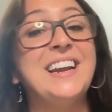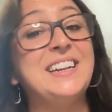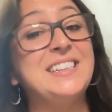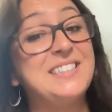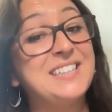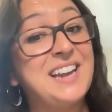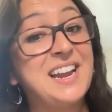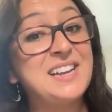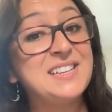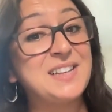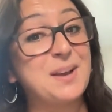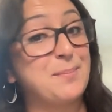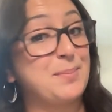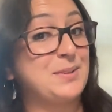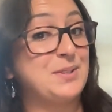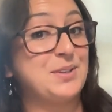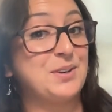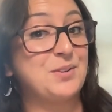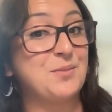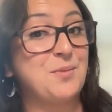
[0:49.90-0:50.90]
In today's
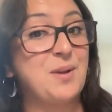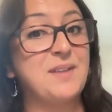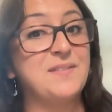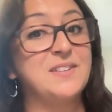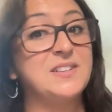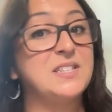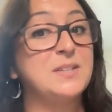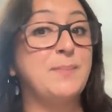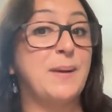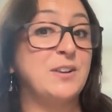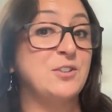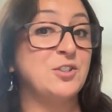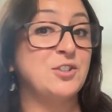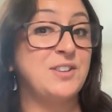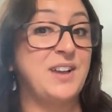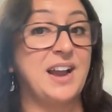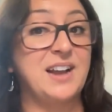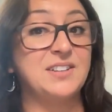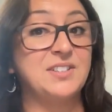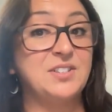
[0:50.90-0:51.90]
episode, we have a special
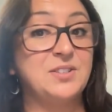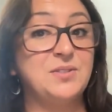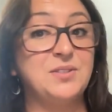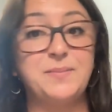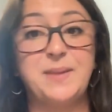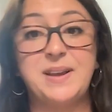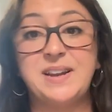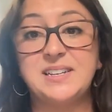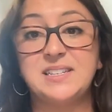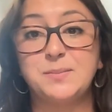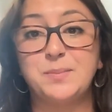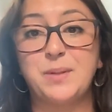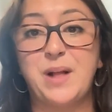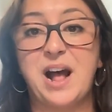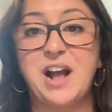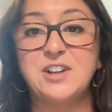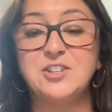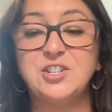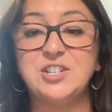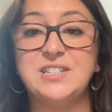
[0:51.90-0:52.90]
guest who has made a
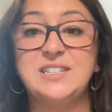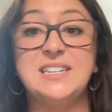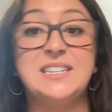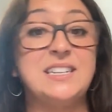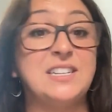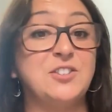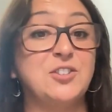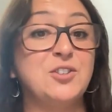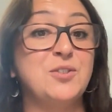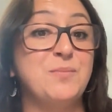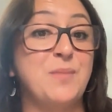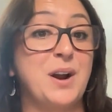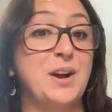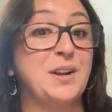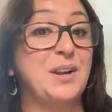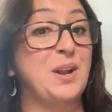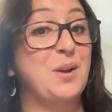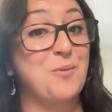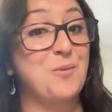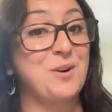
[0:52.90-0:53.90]
splash in the digital
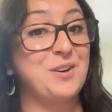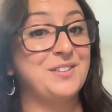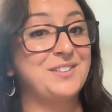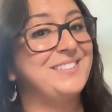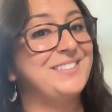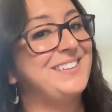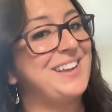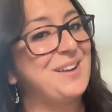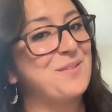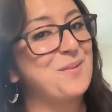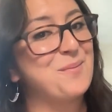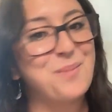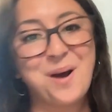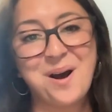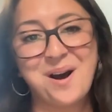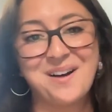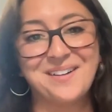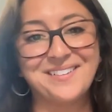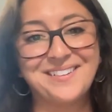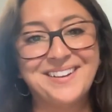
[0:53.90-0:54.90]
marketing world, David
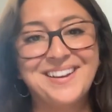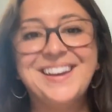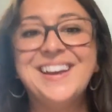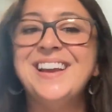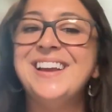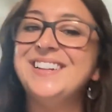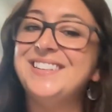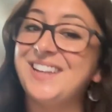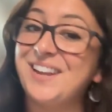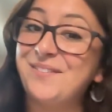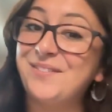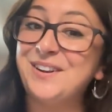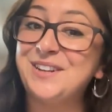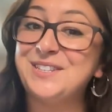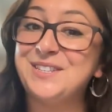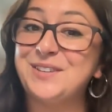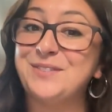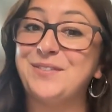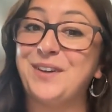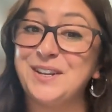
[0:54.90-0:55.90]
Ball. David
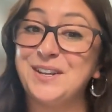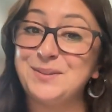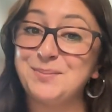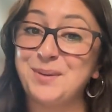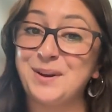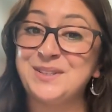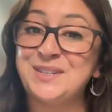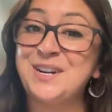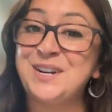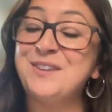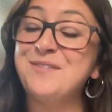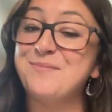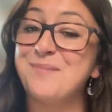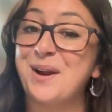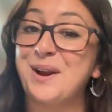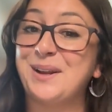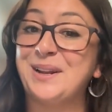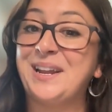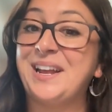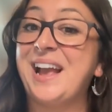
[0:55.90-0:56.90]
is the Vice President of
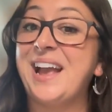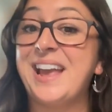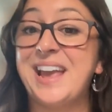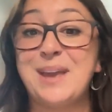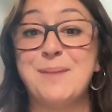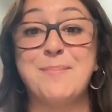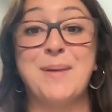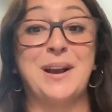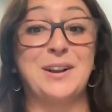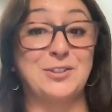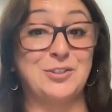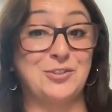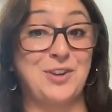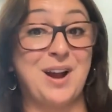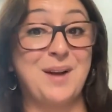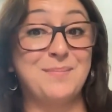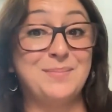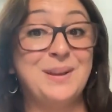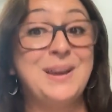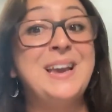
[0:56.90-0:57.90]
Marketing at
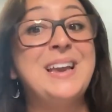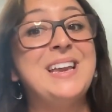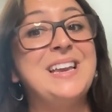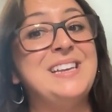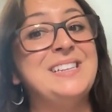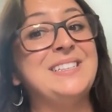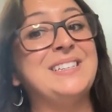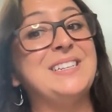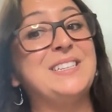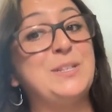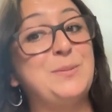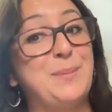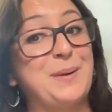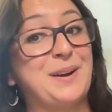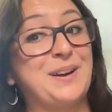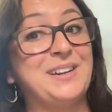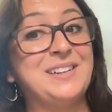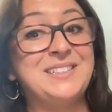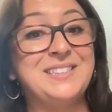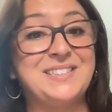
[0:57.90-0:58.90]
ApexDrop. He's an
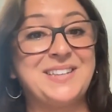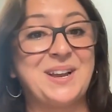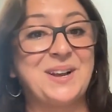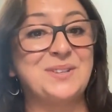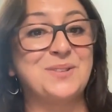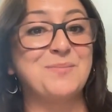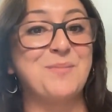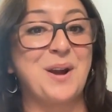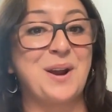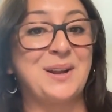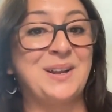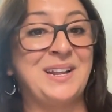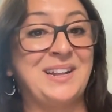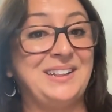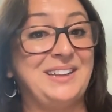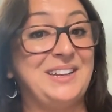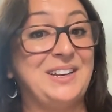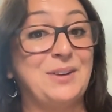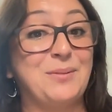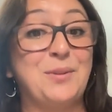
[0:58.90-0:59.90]
experienced sales and marketing
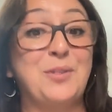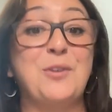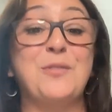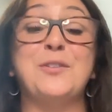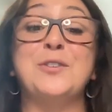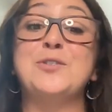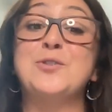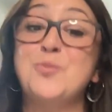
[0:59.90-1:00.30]
leader with over